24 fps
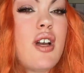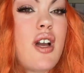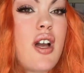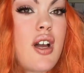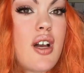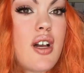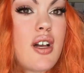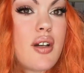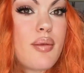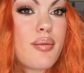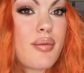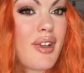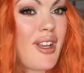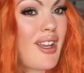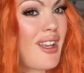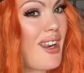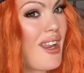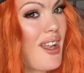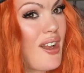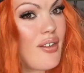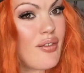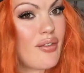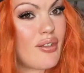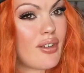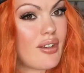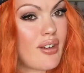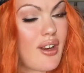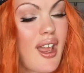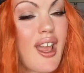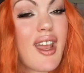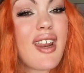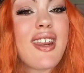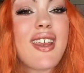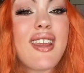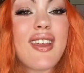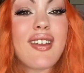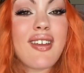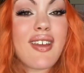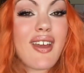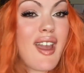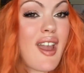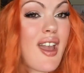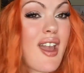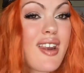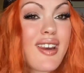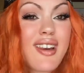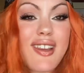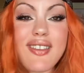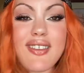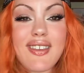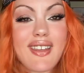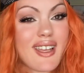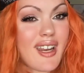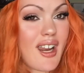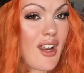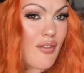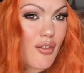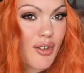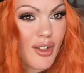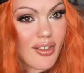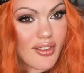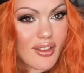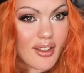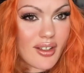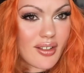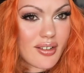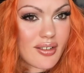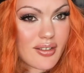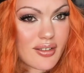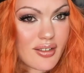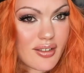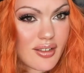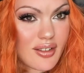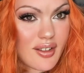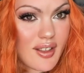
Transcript: Kind of anything and everything